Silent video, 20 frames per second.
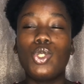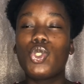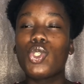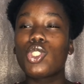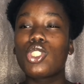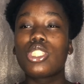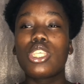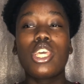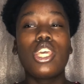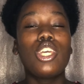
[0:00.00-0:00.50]
just
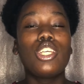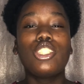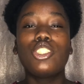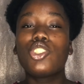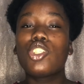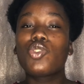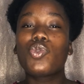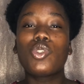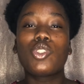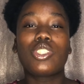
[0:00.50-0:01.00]
you
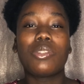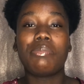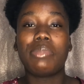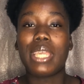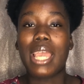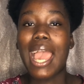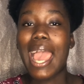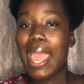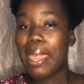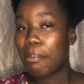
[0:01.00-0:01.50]
just want to be
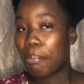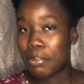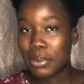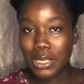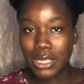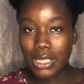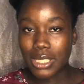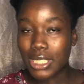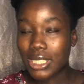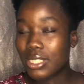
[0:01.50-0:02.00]
hyped,
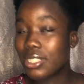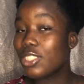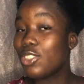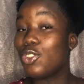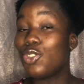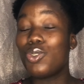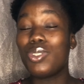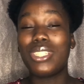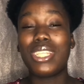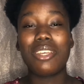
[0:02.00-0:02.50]
you
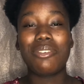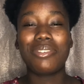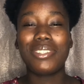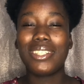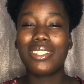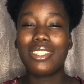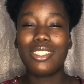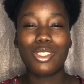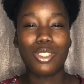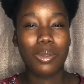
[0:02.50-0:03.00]
should
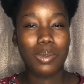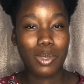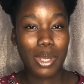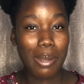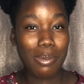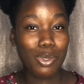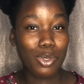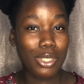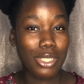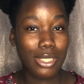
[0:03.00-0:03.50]
definitely subscribe
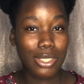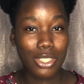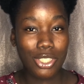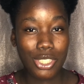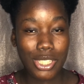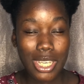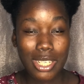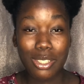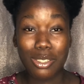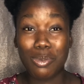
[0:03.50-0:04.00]
to Oddity's
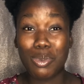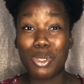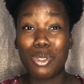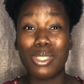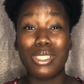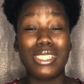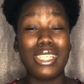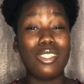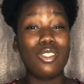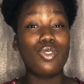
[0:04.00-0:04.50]
channel because
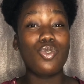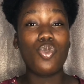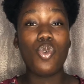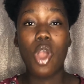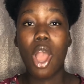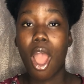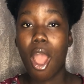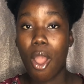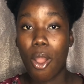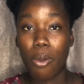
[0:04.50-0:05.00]
there's no
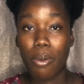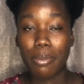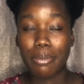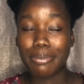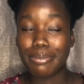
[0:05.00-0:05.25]
how